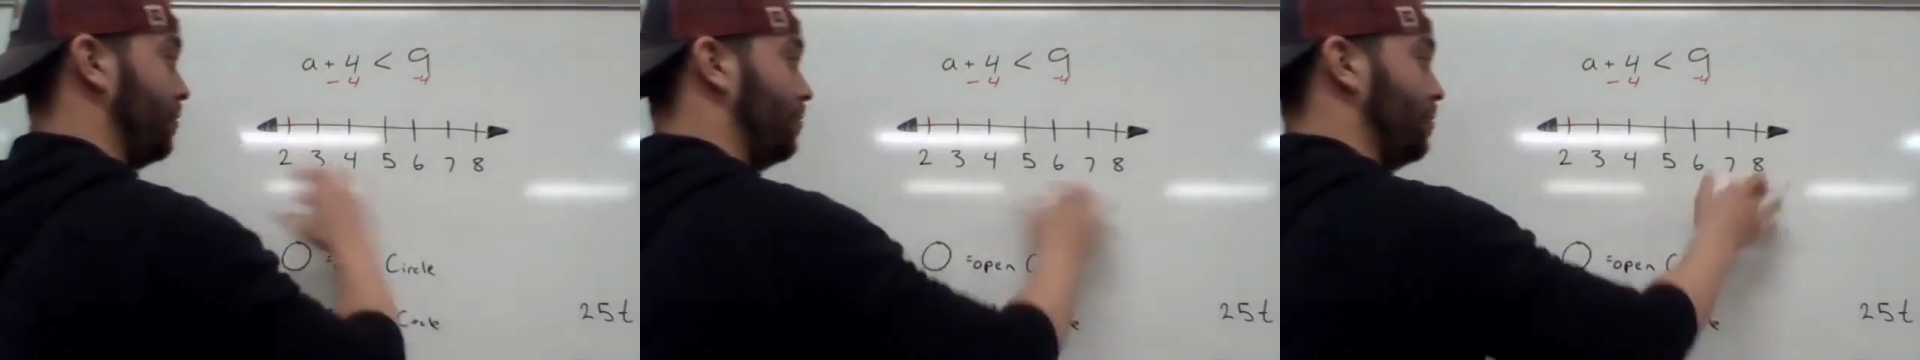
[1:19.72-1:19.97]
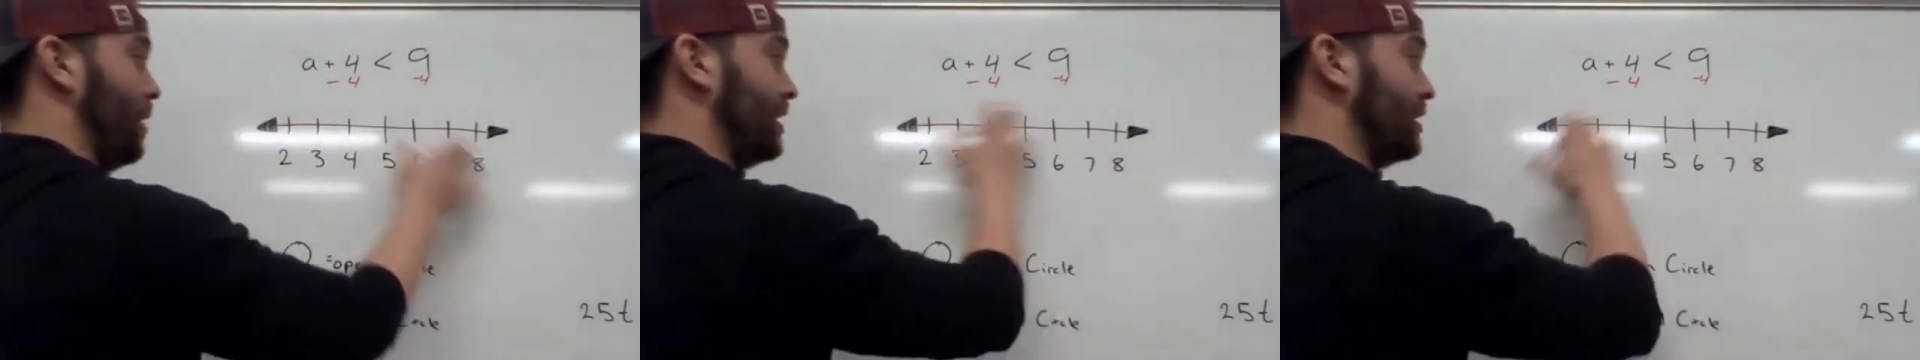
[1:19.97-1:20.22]

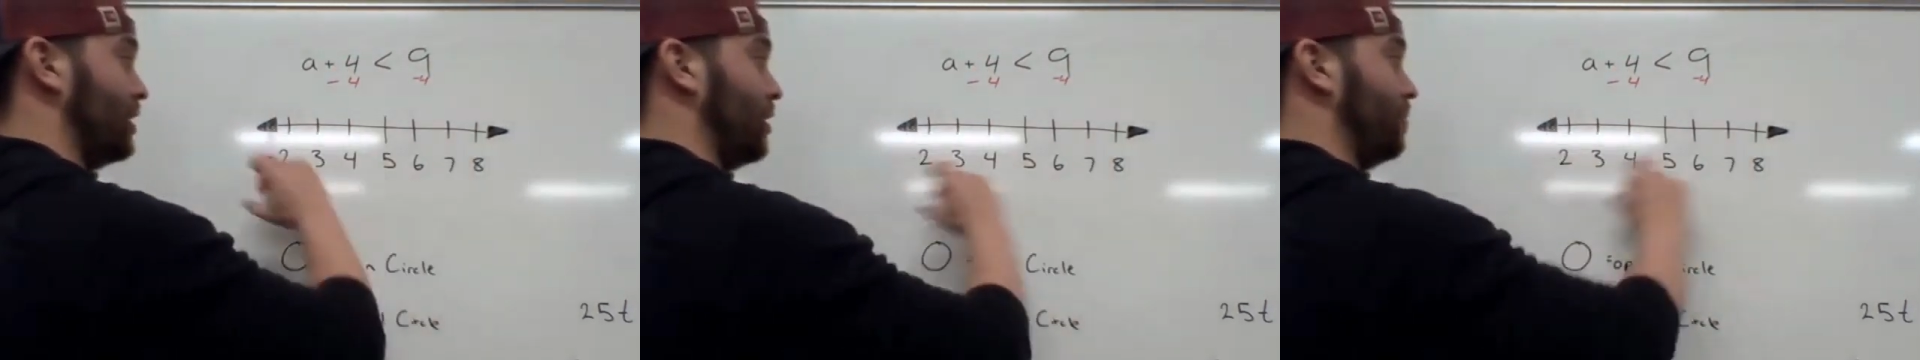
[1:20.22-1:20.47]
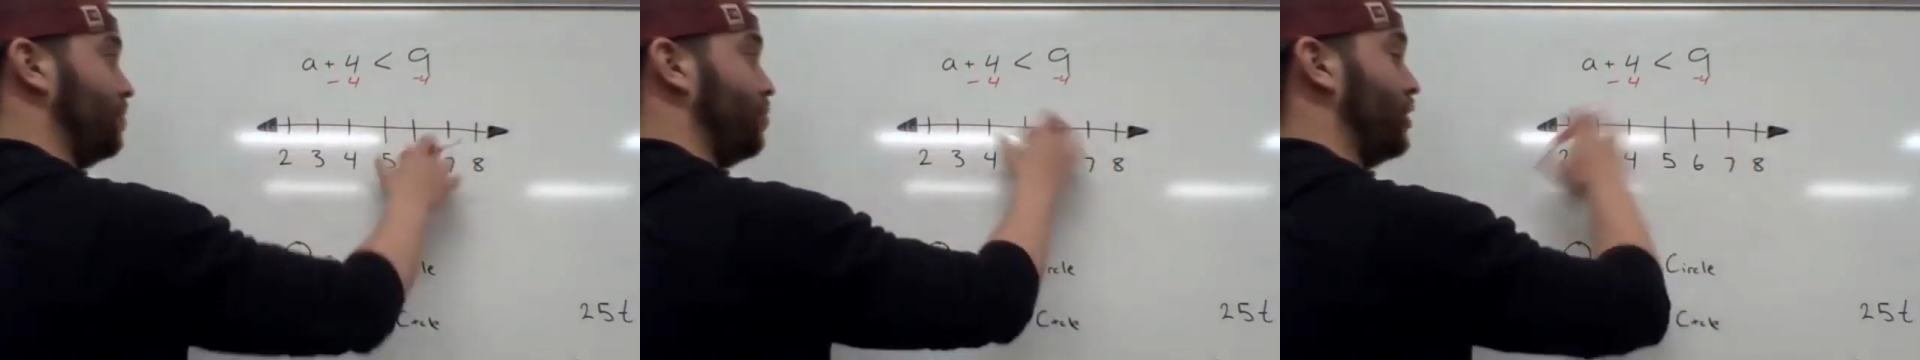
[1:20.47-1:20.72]
messed
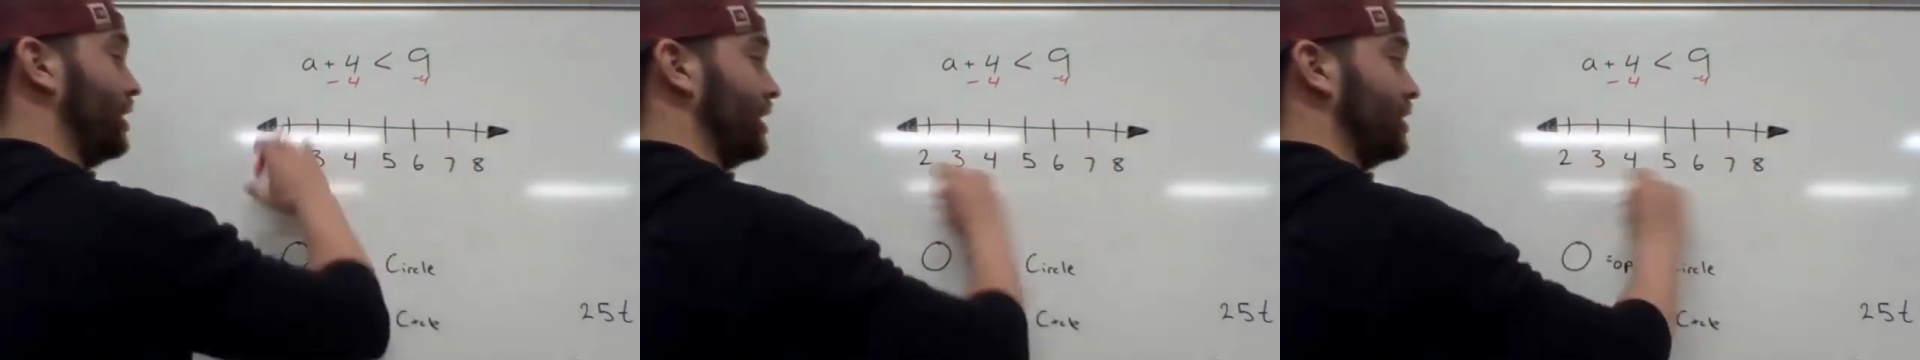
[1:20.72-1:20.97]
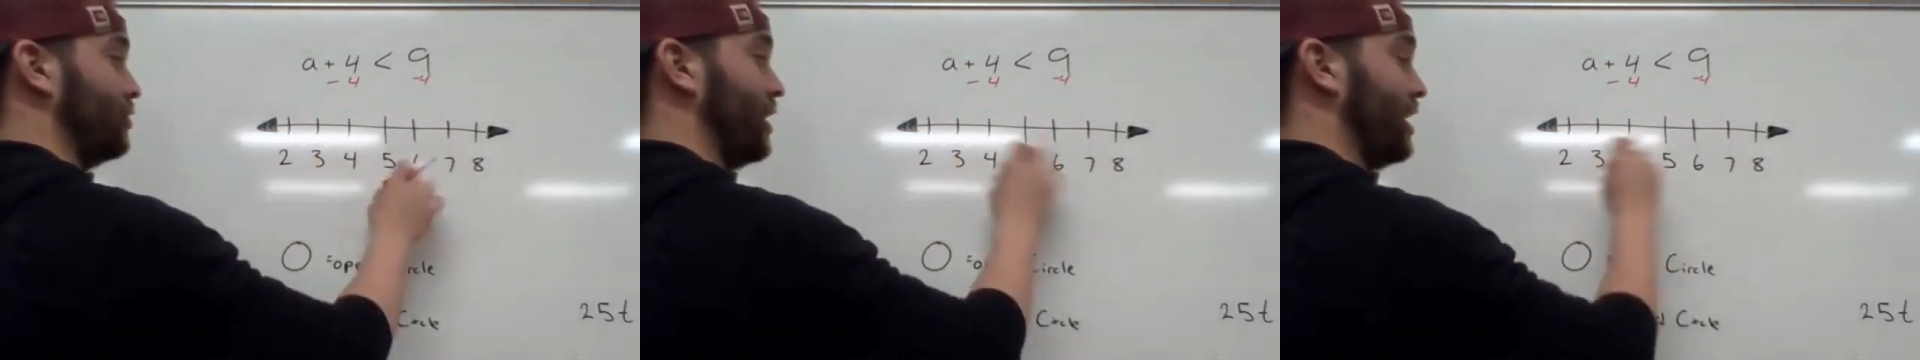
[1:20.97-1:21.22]
up putting
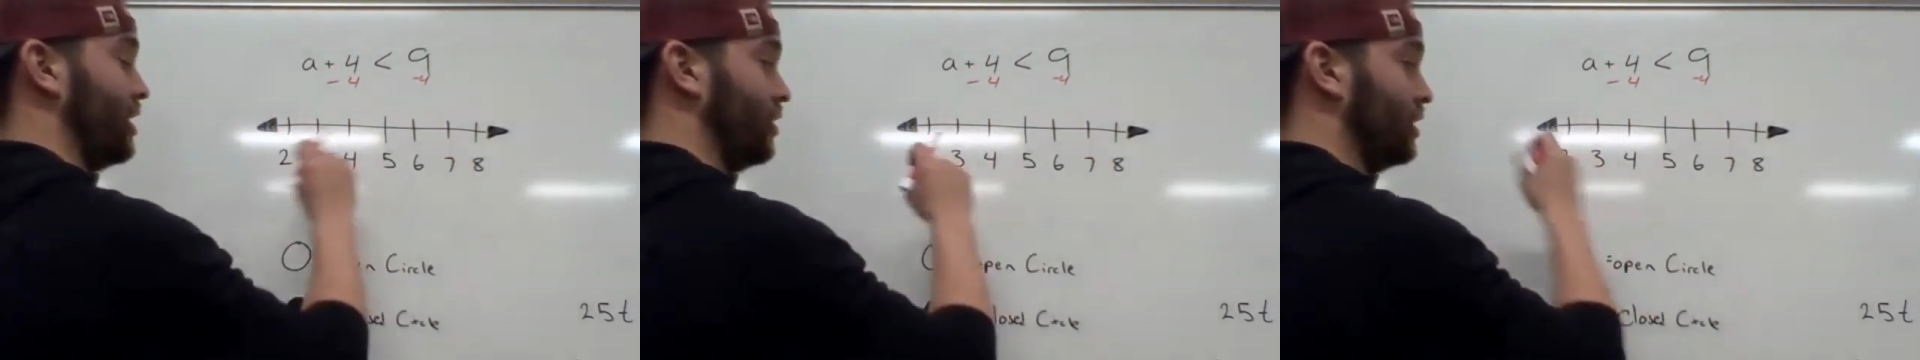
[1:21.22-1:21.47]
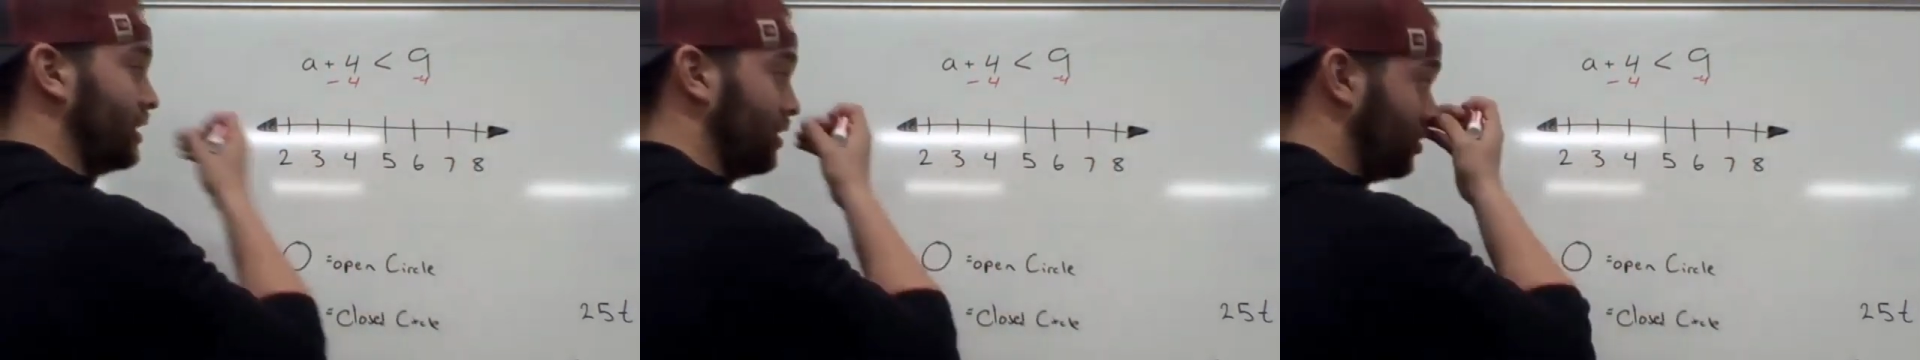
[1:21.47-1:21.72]
this right here.
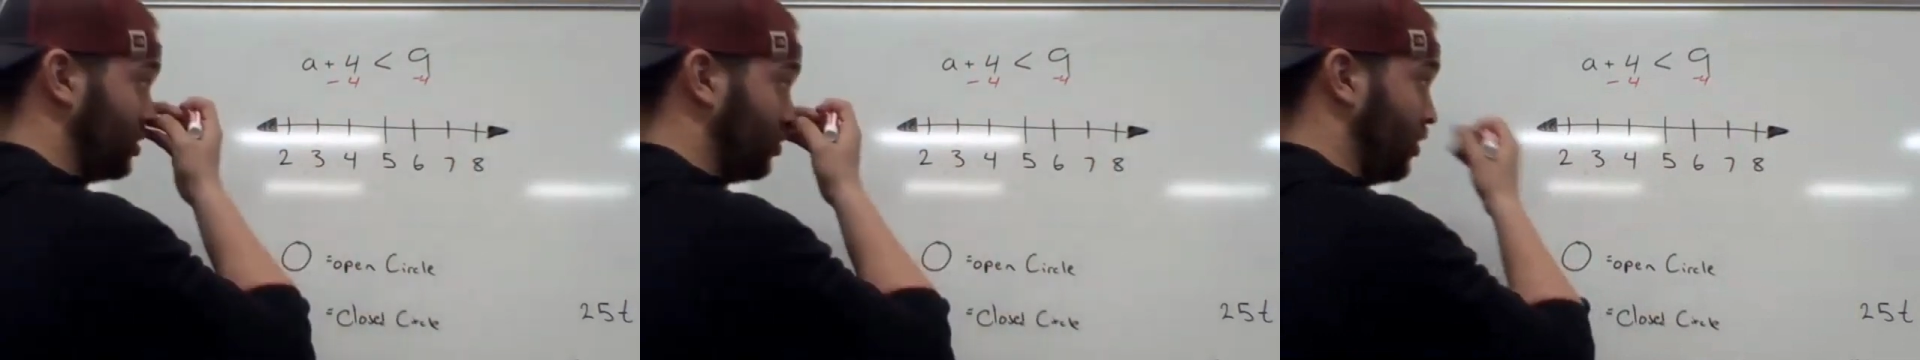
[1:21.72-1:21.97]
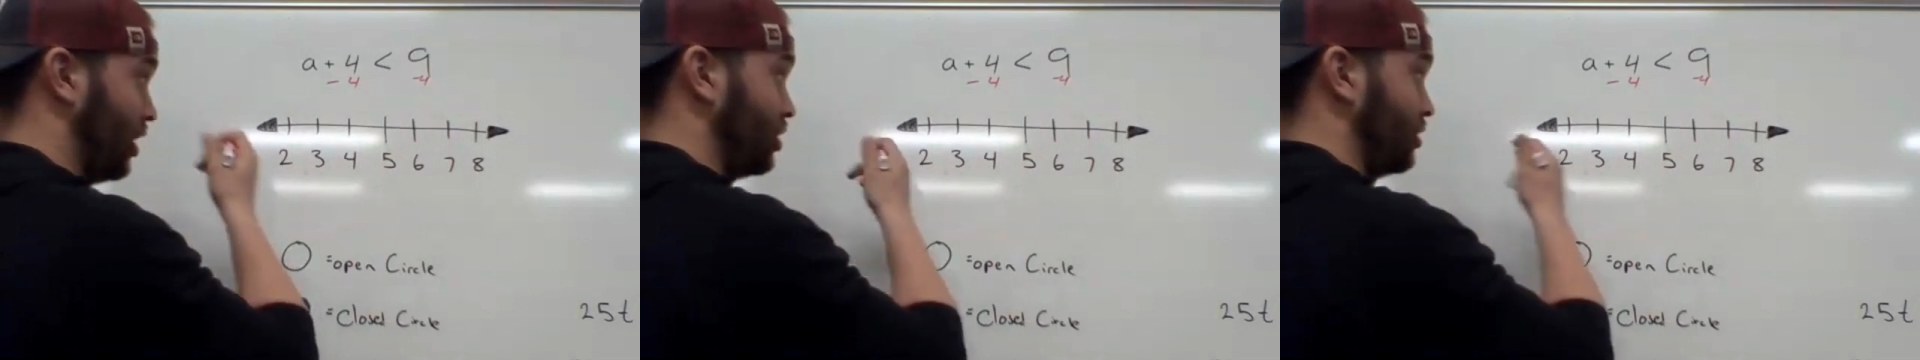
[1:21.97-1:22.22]
It's a little
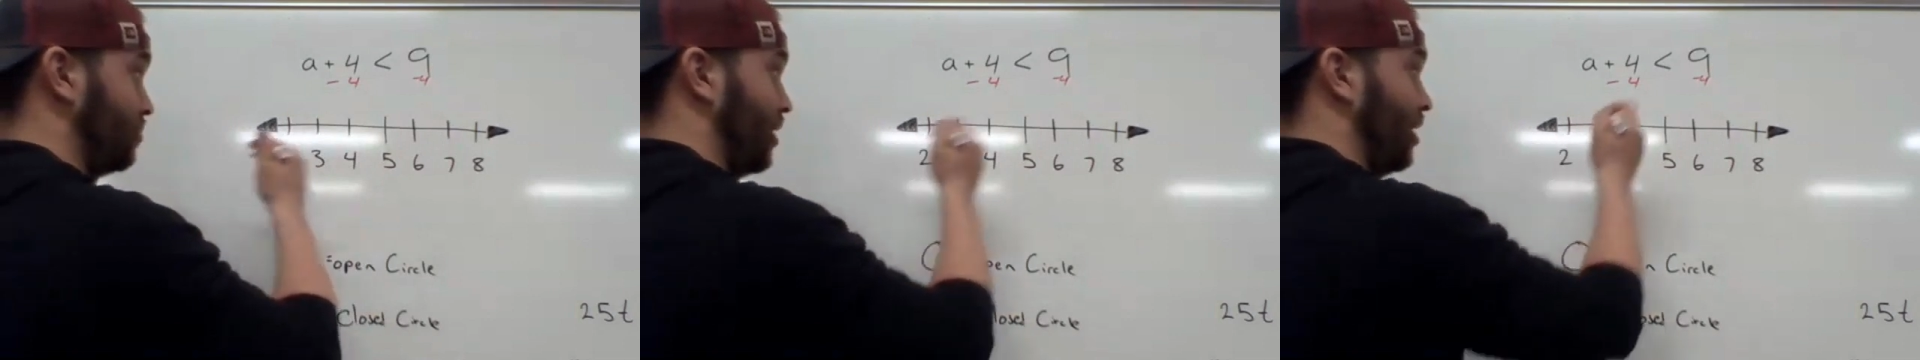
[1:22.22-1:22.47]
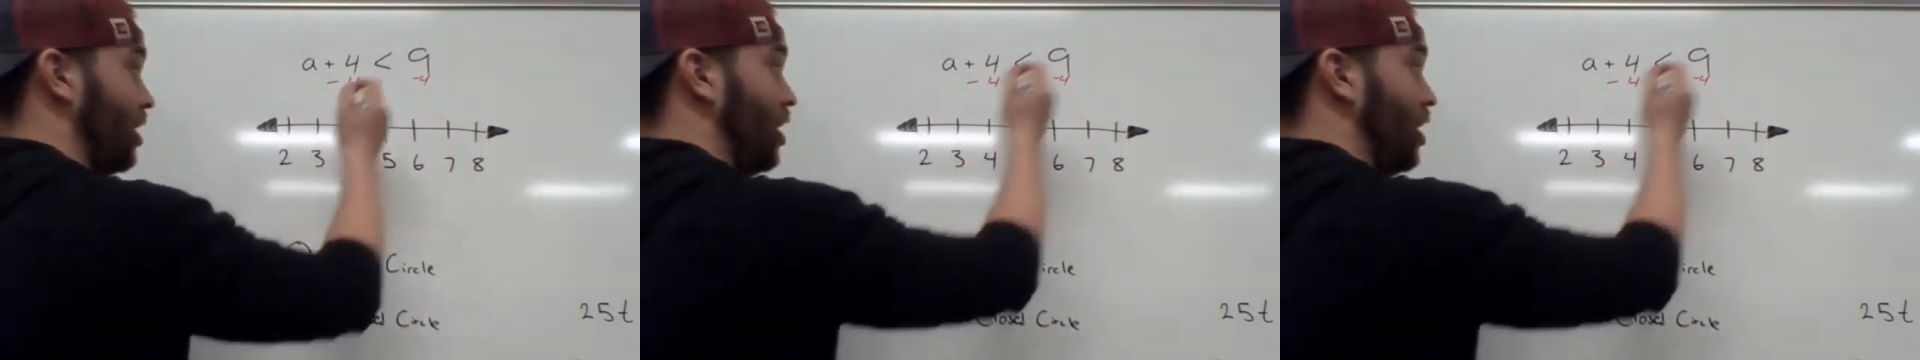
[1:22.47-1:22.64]
scrunched, but